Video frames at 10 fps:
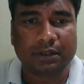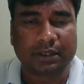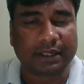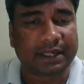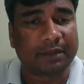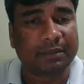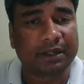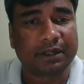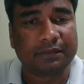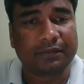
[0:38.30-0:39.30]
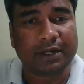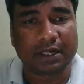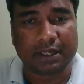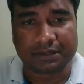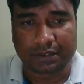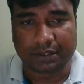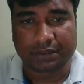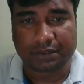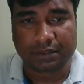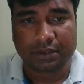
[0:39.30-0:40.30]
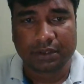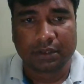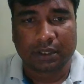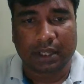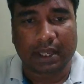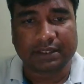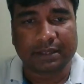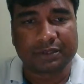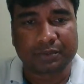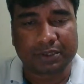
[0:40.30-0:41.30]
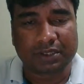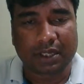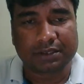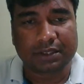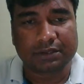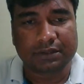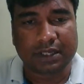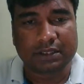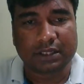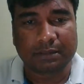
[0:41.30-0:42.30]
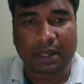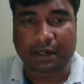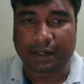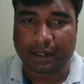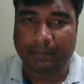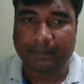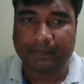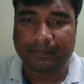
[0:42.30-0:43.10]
that can be a different industries. As I'm specialized in sales and marketing,